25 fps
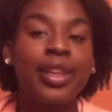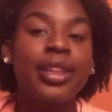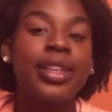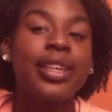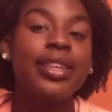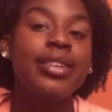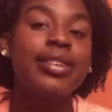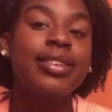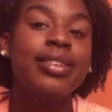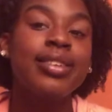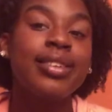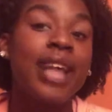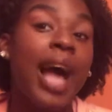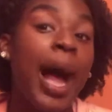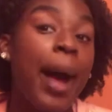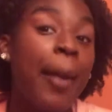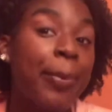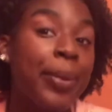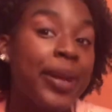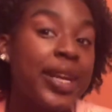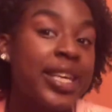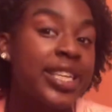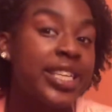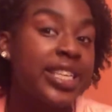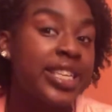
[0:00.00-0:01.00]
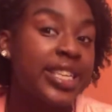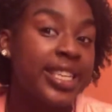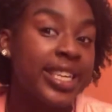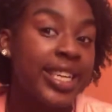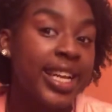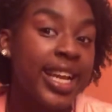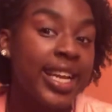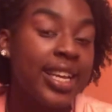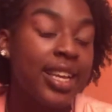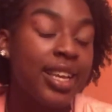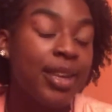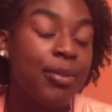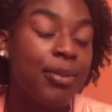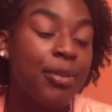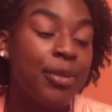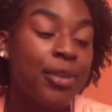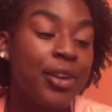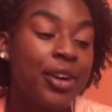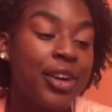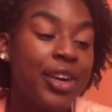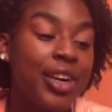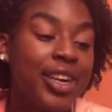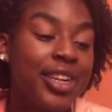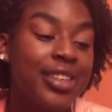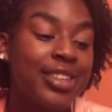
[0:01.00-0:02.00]
this is not PG
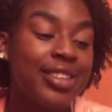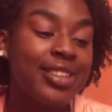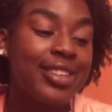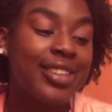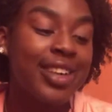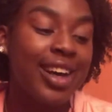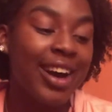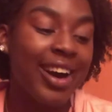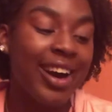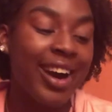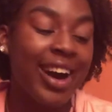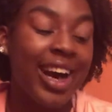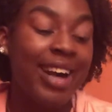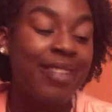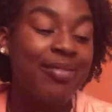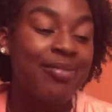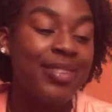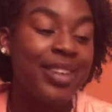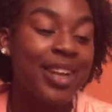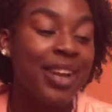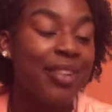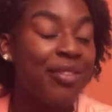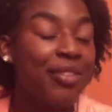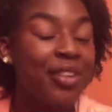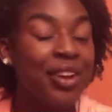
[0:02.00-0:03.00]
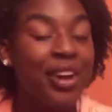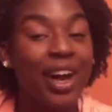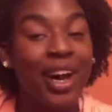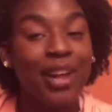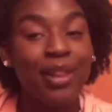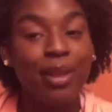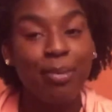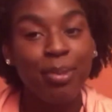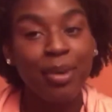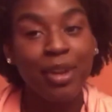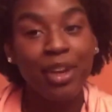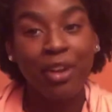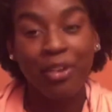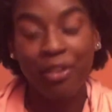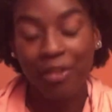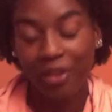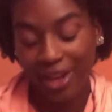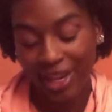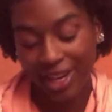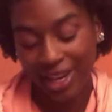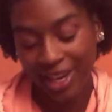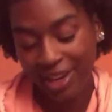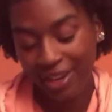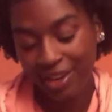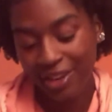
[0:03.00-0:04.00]
anymore, so I'm definitely gonna have to put a
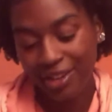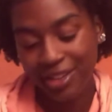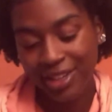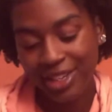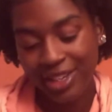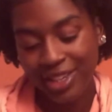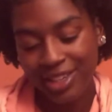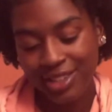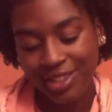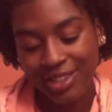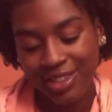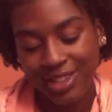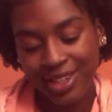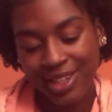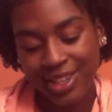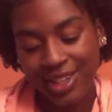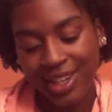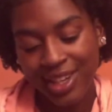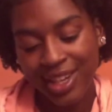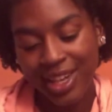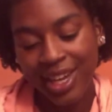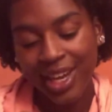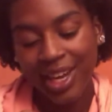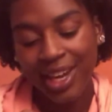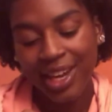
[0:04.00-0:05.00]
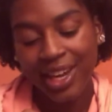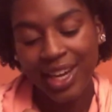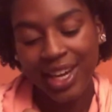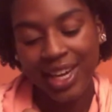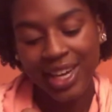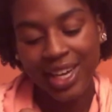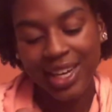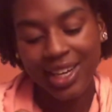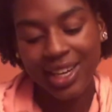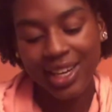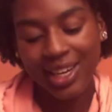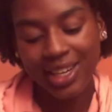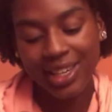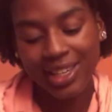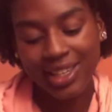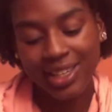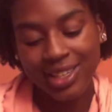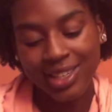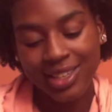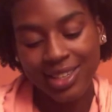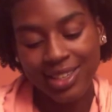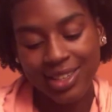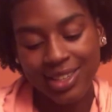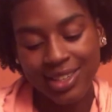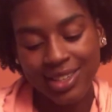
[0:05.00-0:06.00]
rating on this,
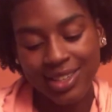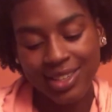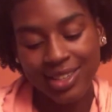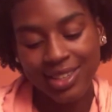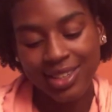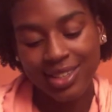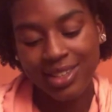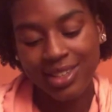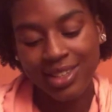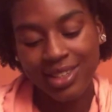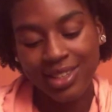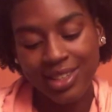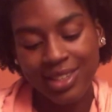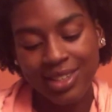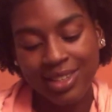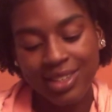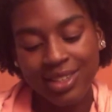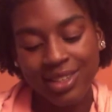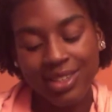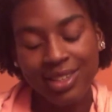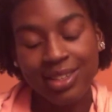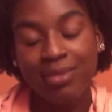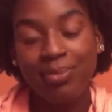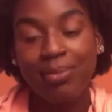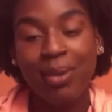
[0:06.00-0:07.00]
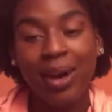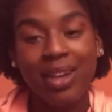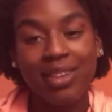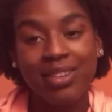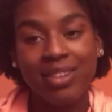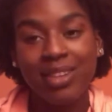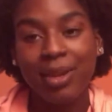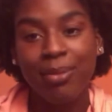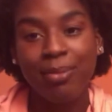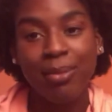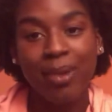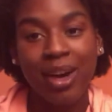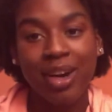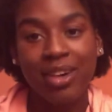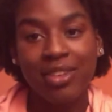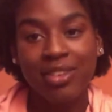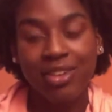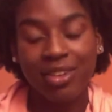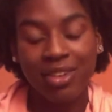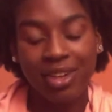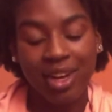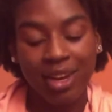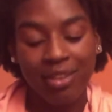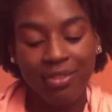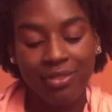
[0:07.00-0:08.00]
cause this is, my Slut box
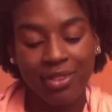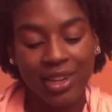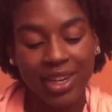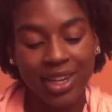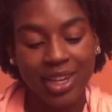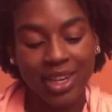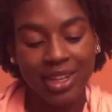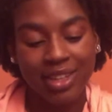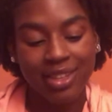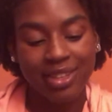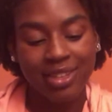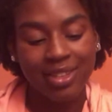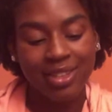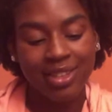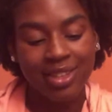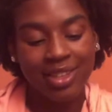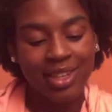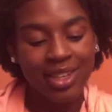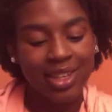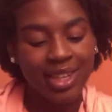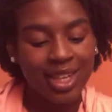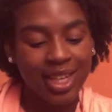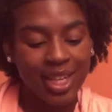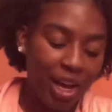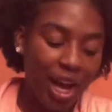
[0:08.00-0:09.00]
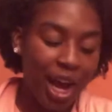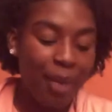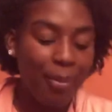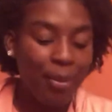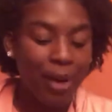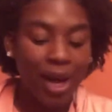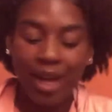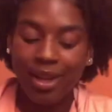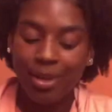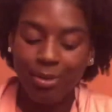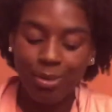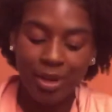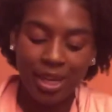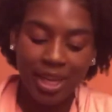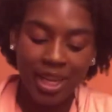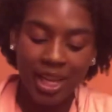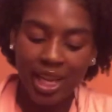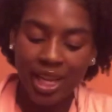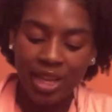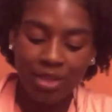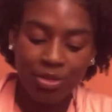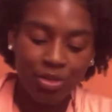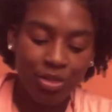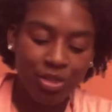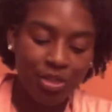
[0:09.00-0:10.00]
are not for kids. So I'm gonna have to put
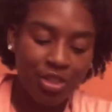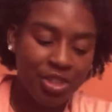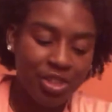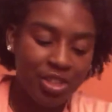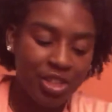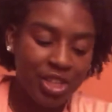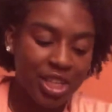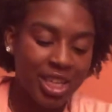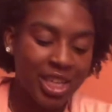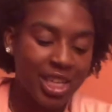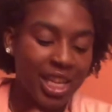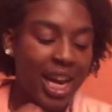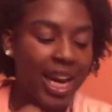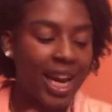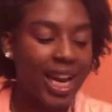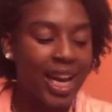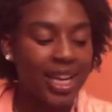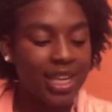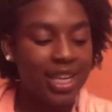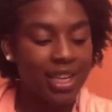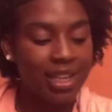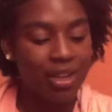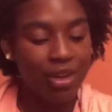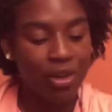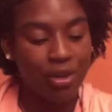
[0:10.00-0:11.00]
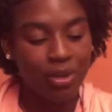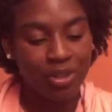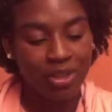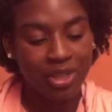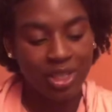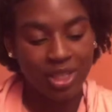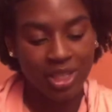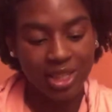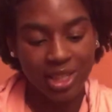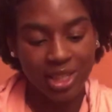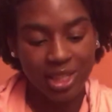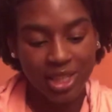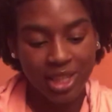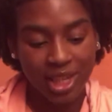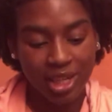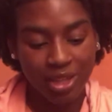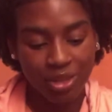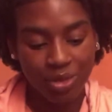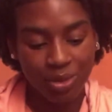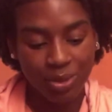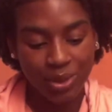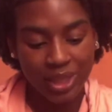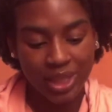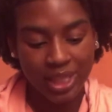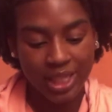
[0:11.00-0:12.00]
age restriction, cause I gotta go into
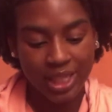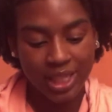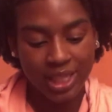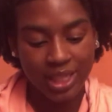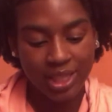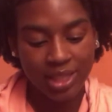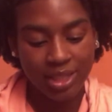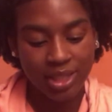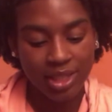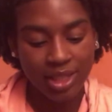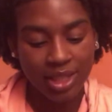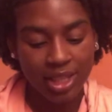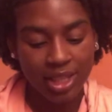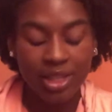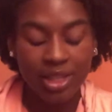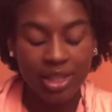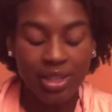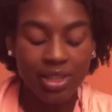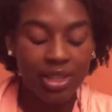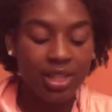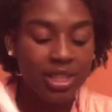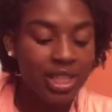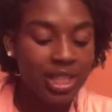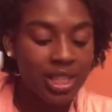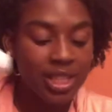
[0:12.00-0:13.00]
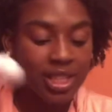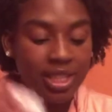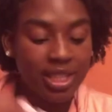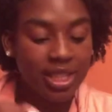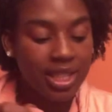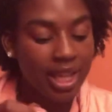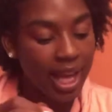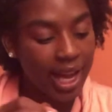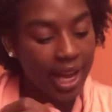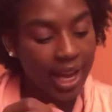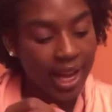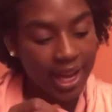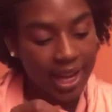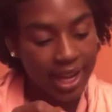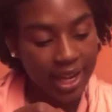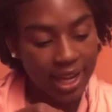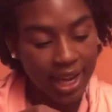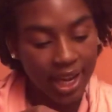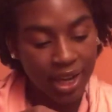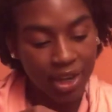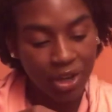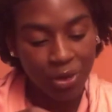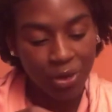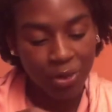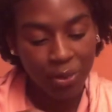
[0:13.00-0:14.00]
details with this. So this is the Egg.
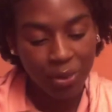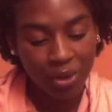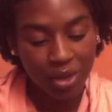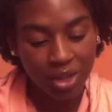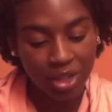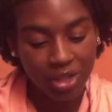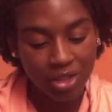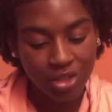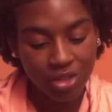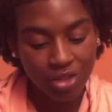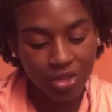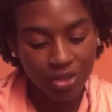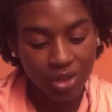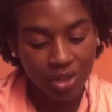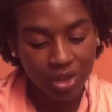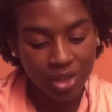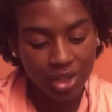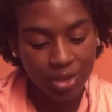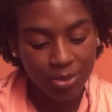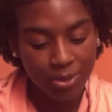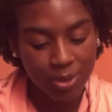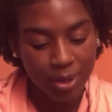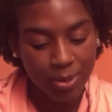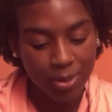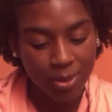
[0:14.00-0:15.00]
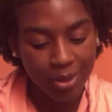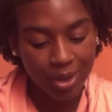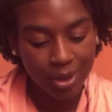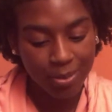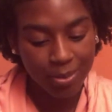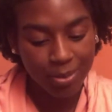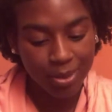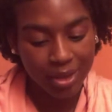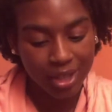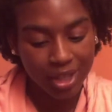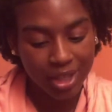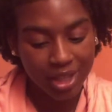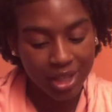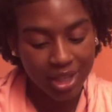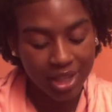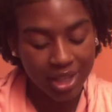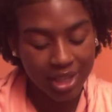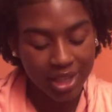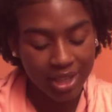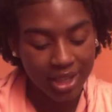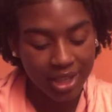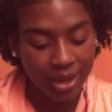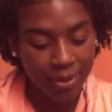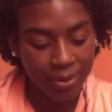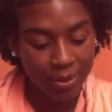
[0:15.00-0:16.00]
I don't want to destroy this paper completely,
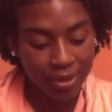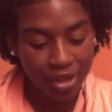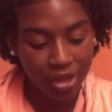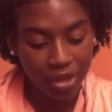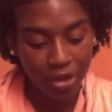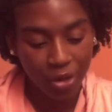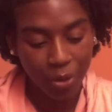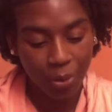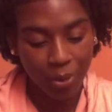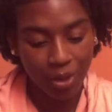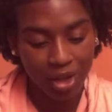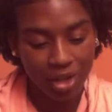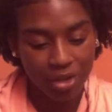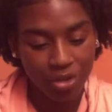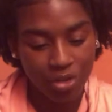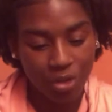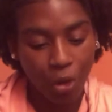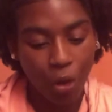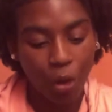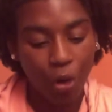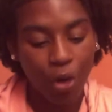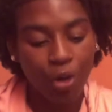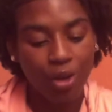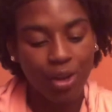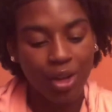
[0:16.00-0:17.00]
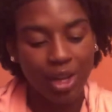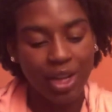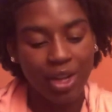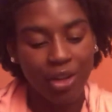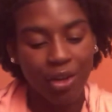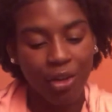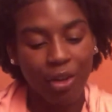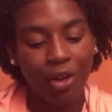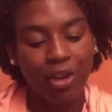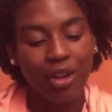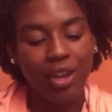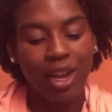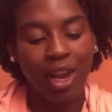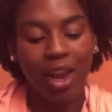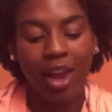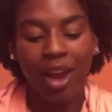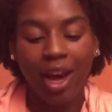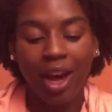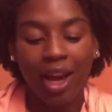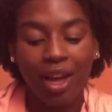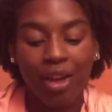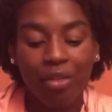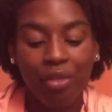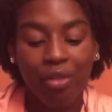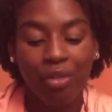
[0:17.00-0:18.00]
cause I want to know what it's called later on in
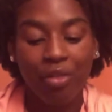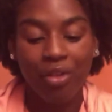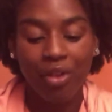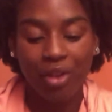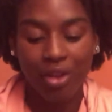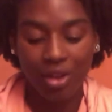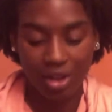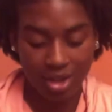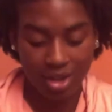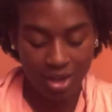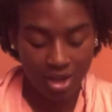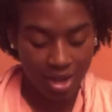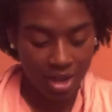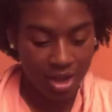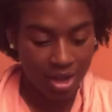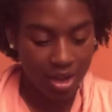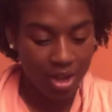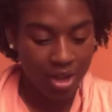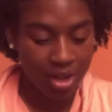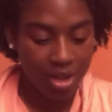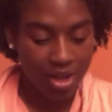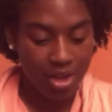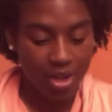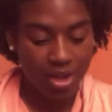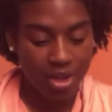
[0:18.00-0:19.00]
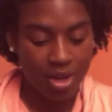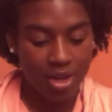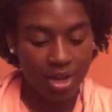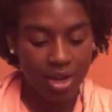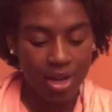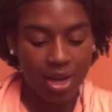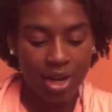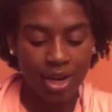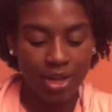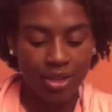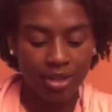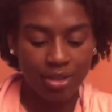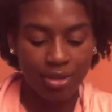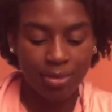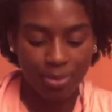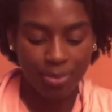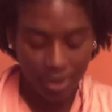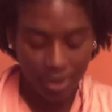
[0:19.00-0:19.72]
life. All right, so